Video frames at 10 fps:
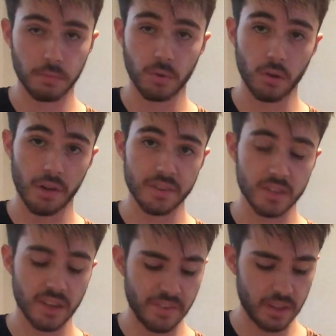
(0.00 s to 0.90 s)
pull off to the
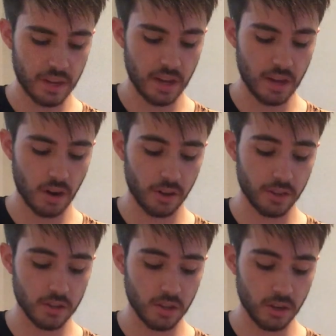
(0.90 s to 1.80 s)
7th, hit on
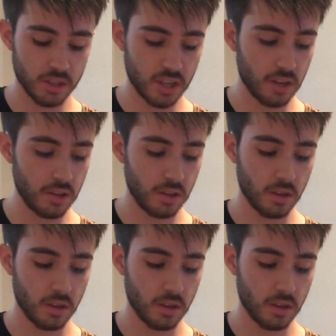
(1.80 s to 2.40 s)
the 13th,